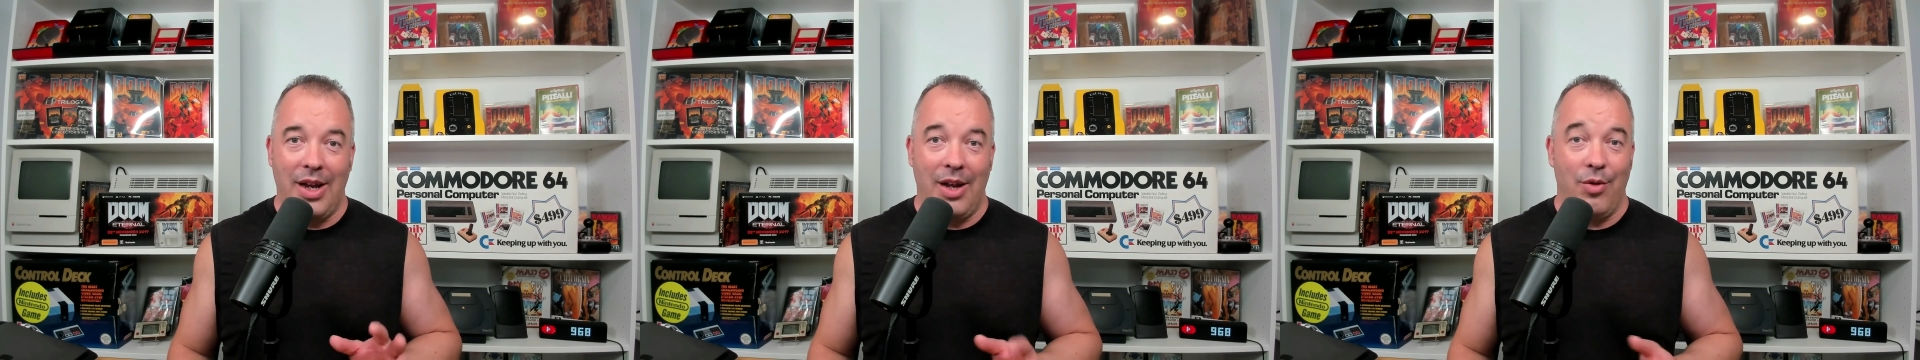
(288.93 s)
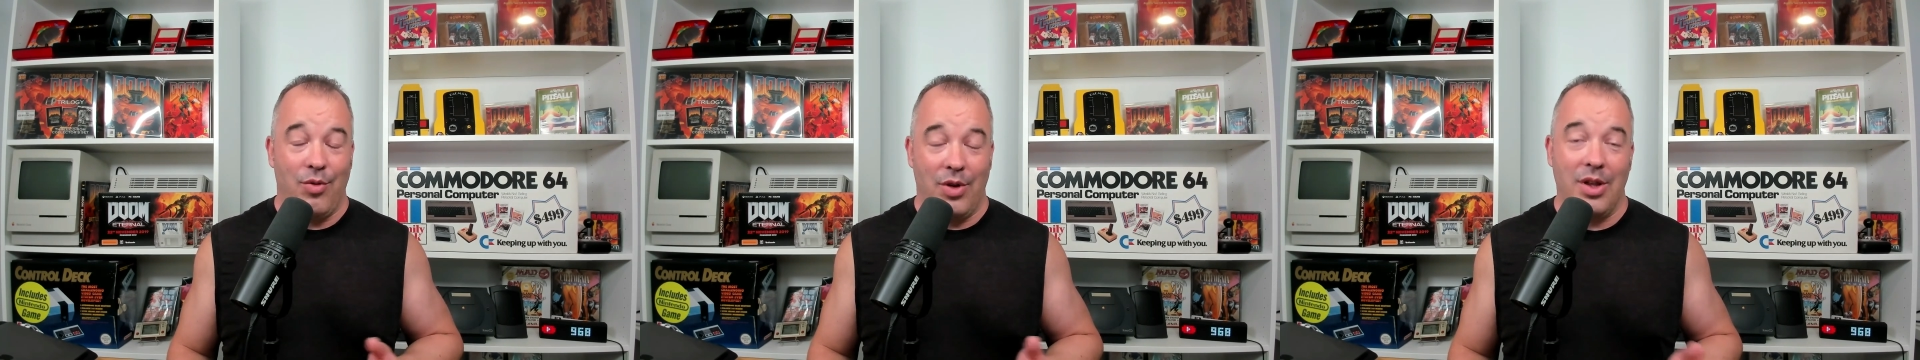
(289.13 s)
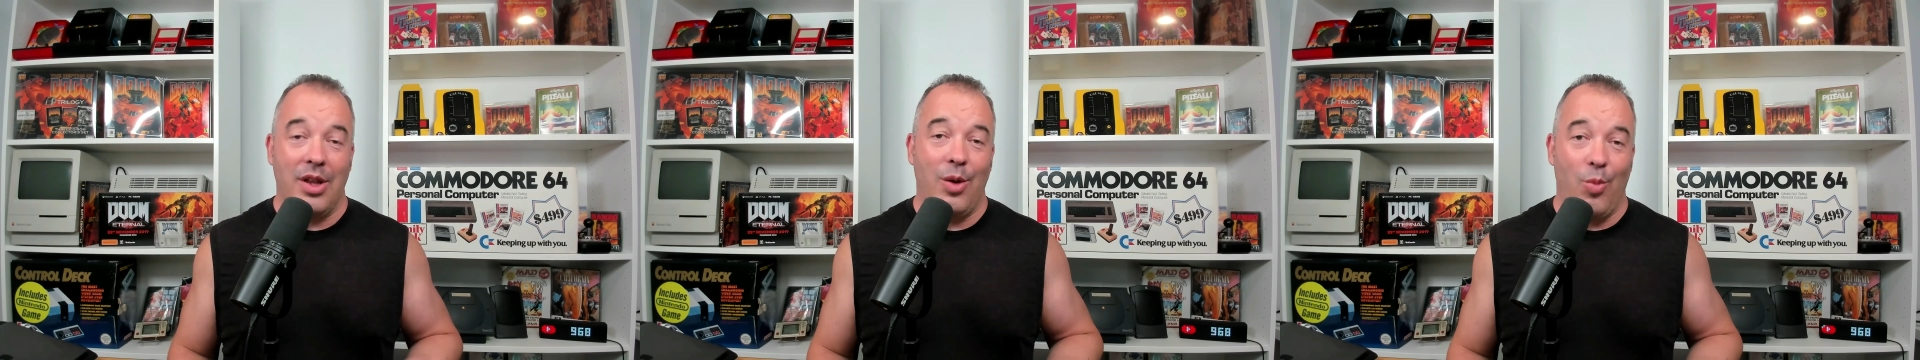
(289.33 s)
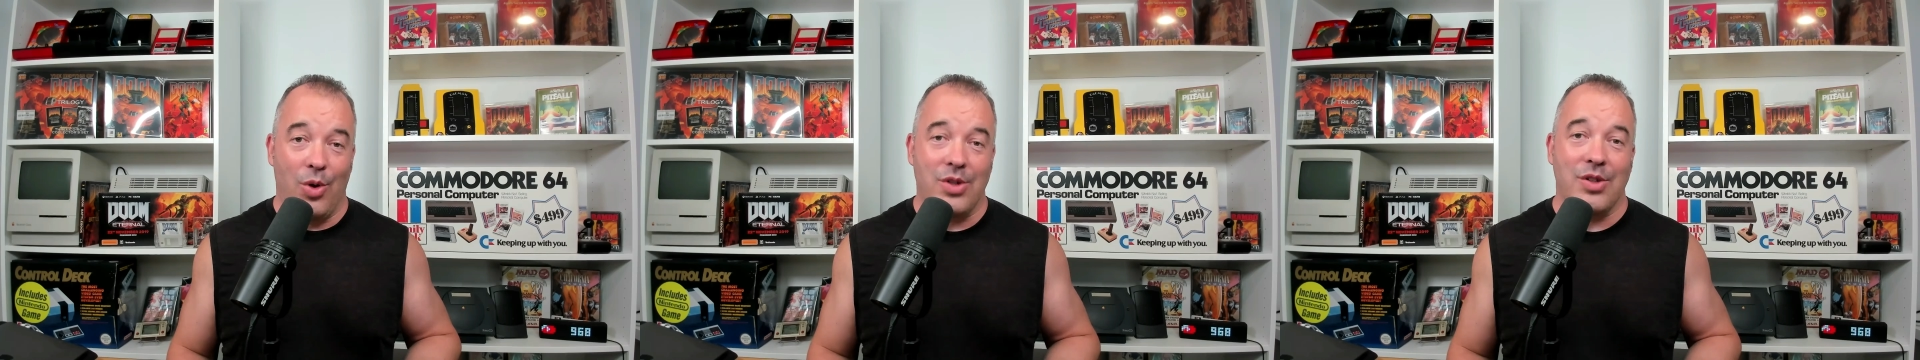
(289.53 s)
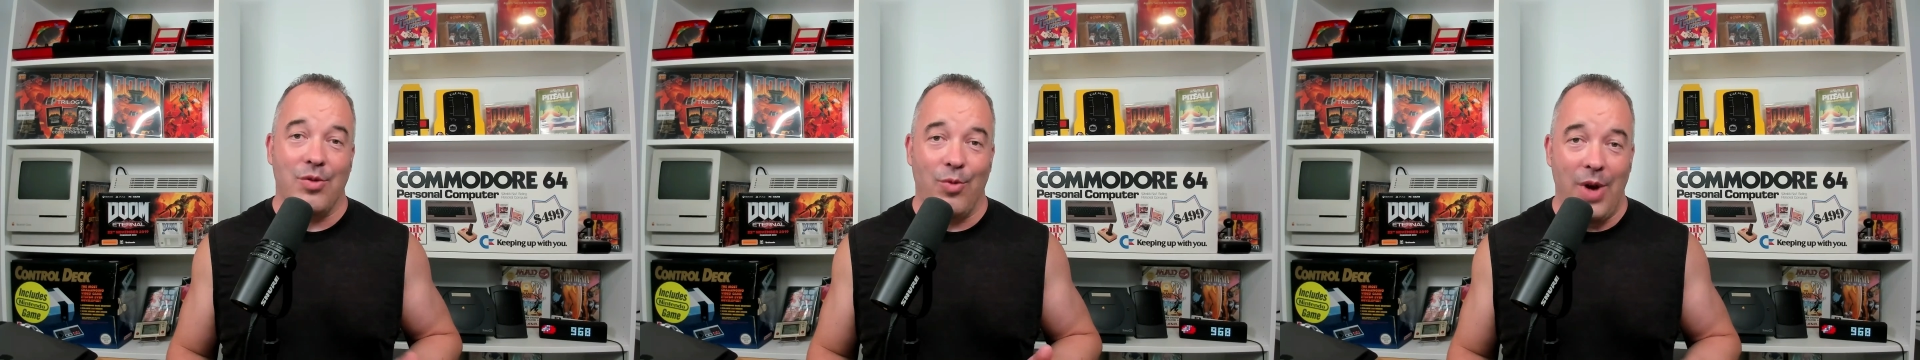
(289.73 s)
it really
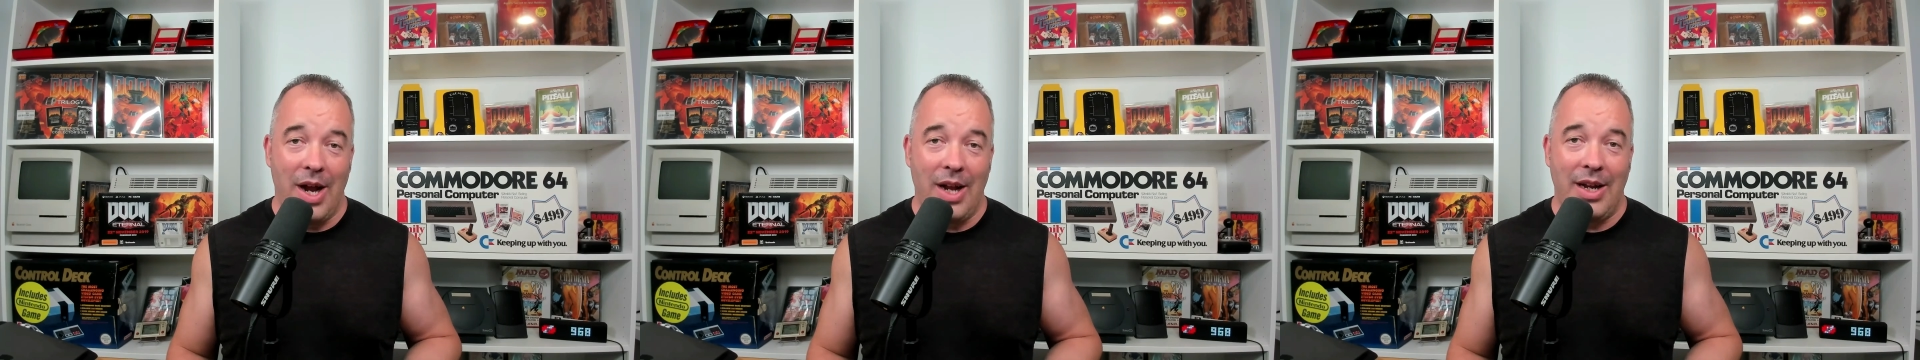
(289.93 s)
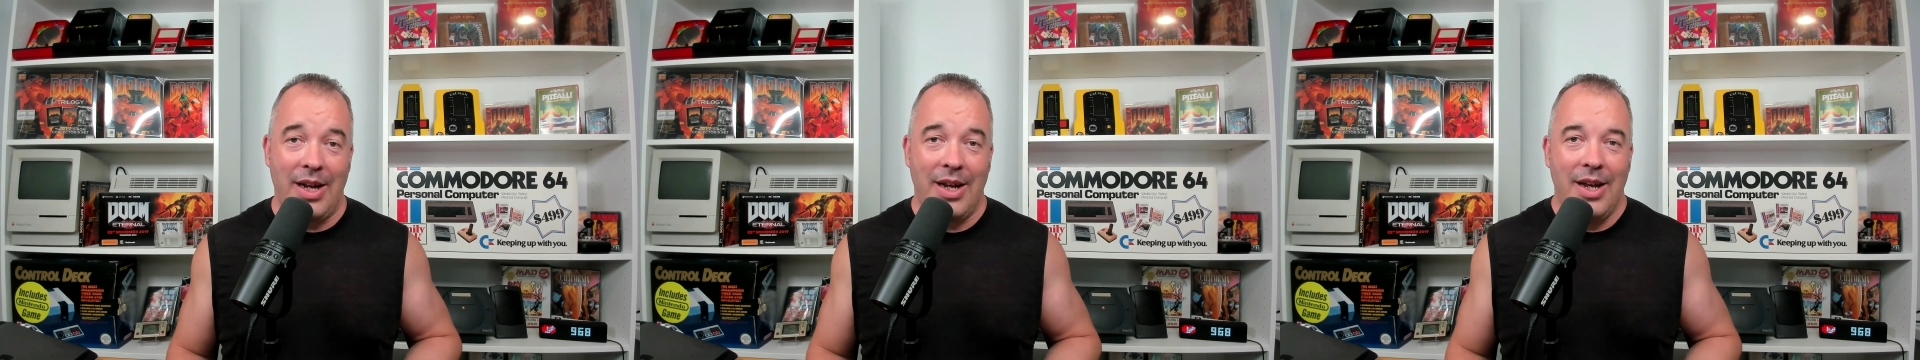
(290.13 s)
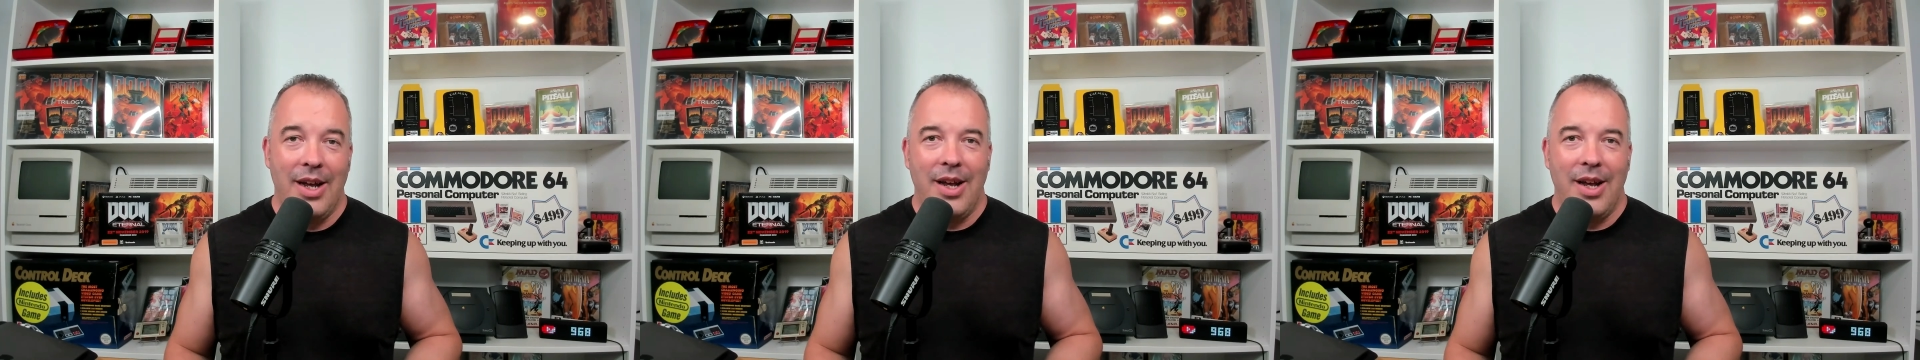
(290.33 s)
wasn't ready,